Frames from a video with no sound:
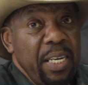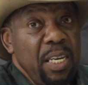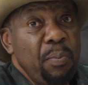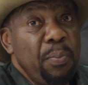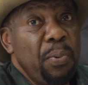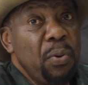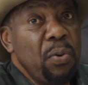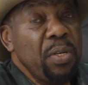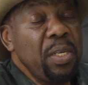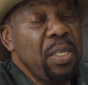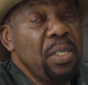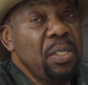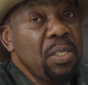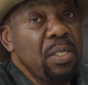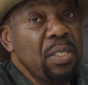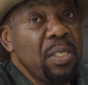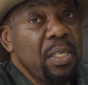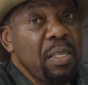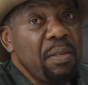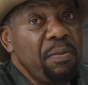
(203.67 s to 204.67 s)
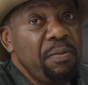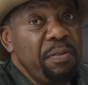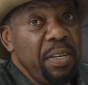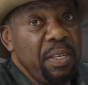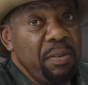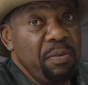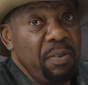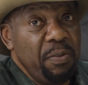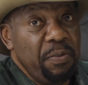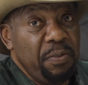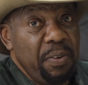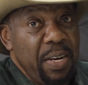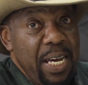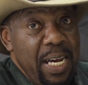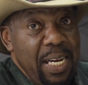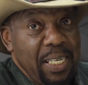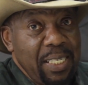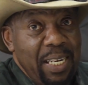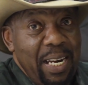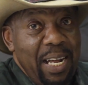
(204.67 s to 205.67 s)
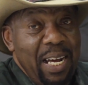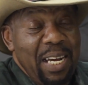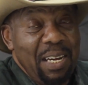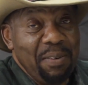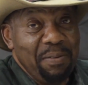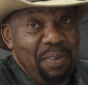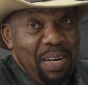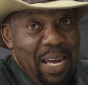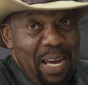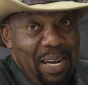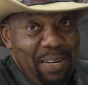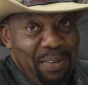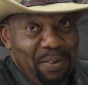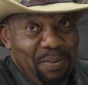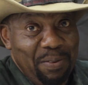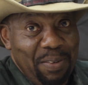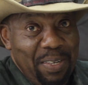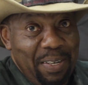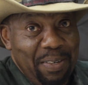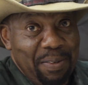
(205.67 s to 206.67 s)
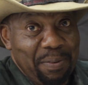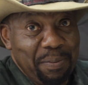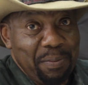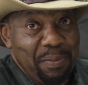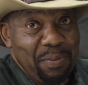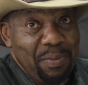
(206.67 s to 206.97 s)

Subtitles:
And he pointed to the Confederate flag that I have lying over there.